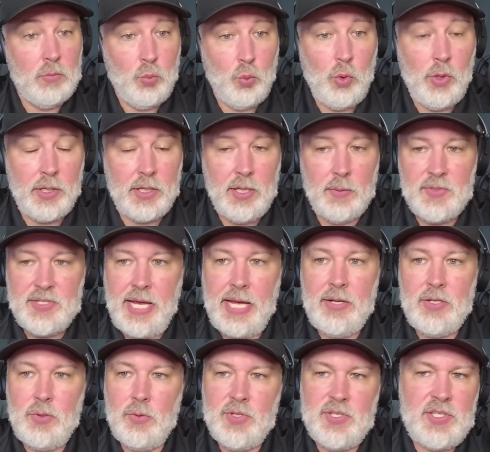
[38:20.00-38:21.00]
what it comes
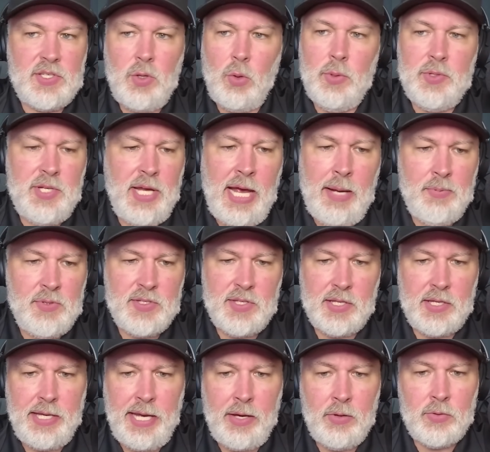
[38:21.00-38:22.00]
down to is so much happens in
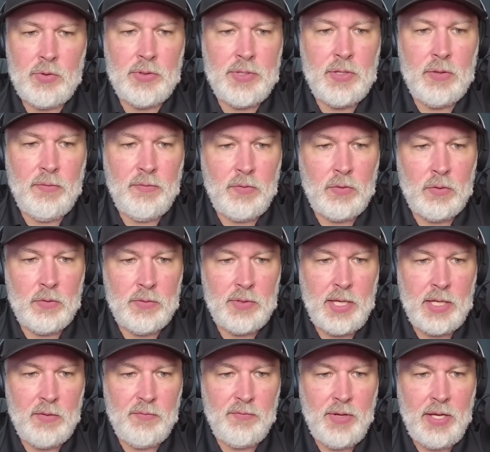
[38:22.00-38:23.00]
the calendar year for the
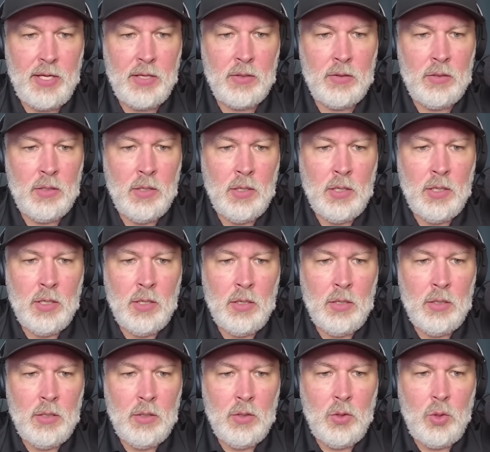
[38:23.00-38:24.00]
NFL.
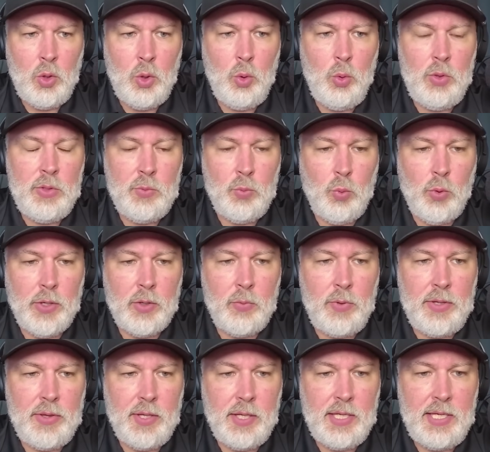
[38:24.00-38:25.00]
Where do
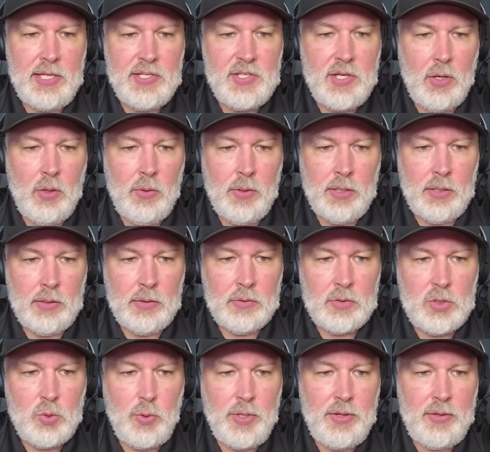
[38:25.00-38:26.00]
we think he's going?
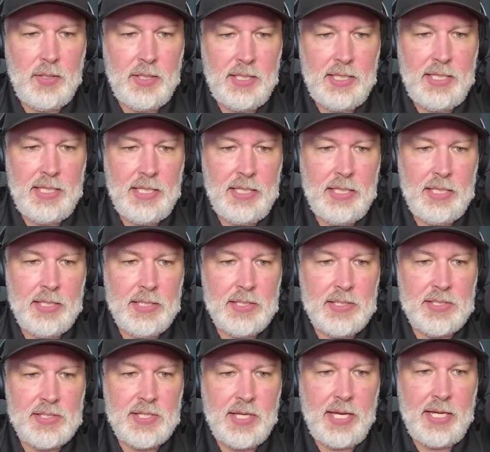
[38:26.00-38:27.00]
Do we think he
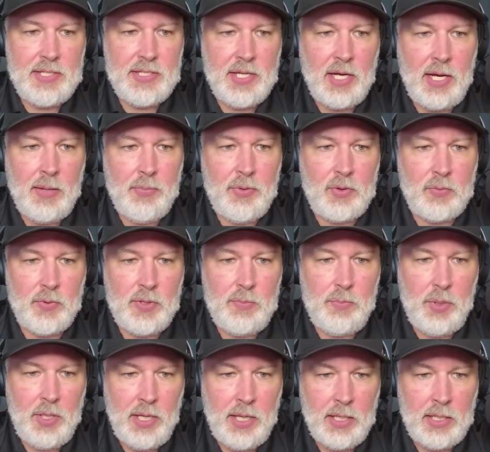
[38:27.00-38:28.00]
is a top 3
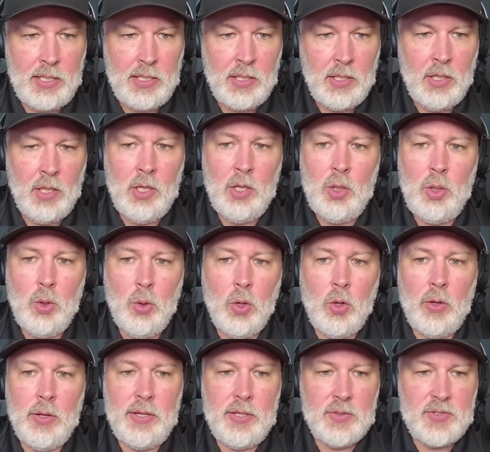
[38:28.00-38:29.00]
pick? Who
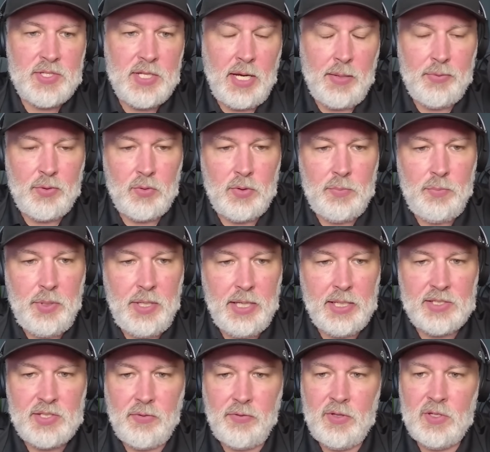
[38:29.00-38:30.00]
are in those top 3
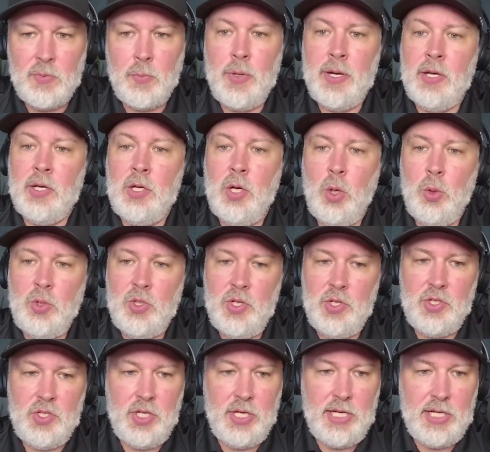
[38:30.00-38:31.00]
picks? So there's been a
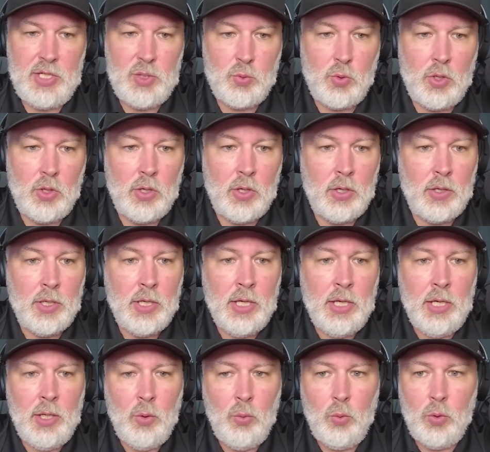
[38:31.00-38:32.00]
coaching change where
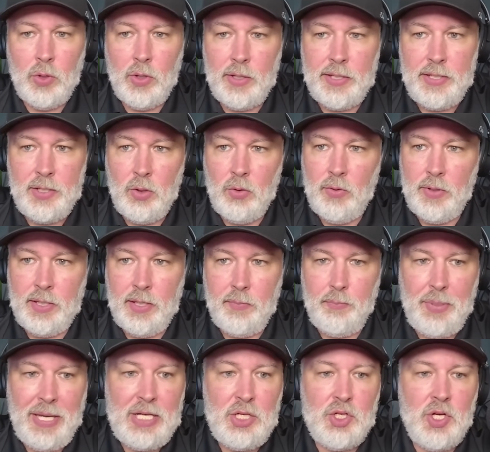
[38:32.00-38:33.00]
like a
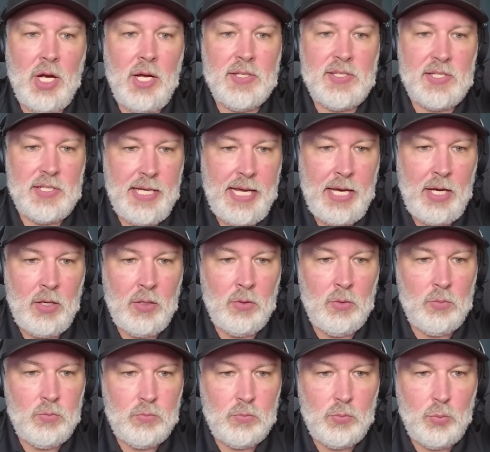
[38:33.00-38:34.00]
Ben Johnson
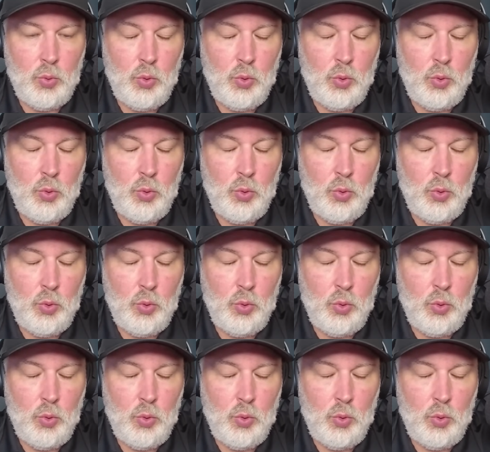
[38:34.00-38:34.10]
now,